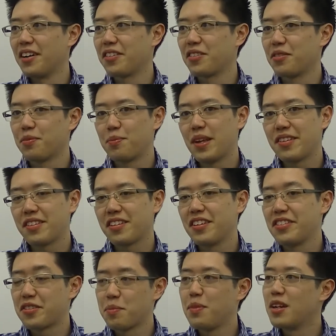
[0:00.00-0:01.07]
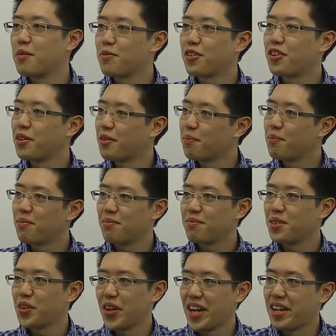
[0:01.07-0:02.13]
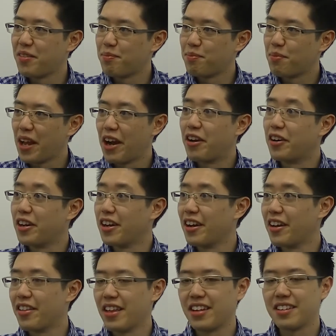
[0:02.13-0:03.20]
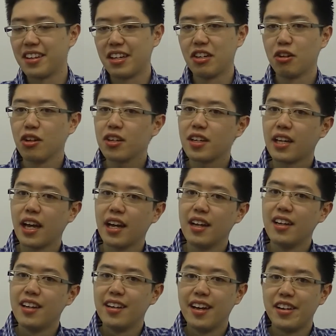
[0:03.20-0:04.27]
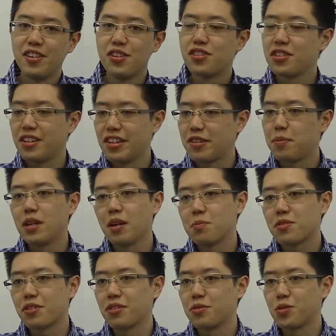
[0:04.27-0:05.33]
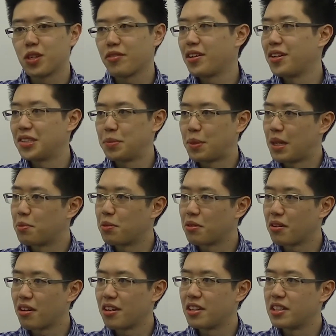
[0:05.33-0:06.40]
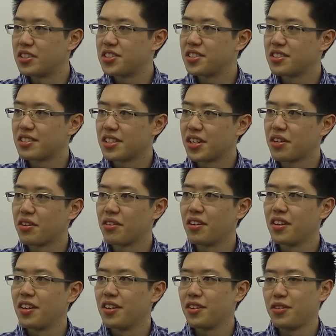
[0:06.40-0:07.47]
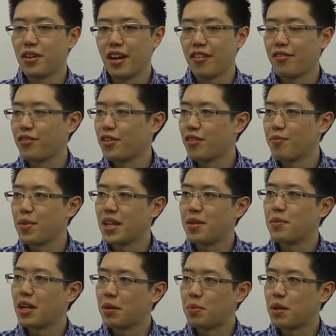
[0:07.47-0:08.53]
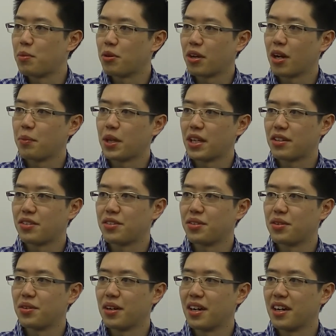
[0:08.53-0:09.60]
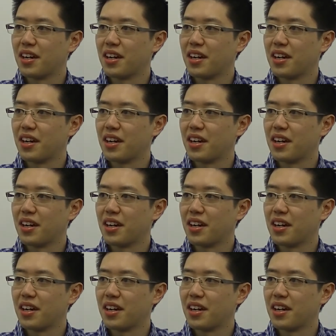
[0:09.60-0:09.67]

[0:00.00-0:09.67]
So basically, there's a meetup for any area that you're looking at, and usually these meetups are several hundred people large. So you have many people coming to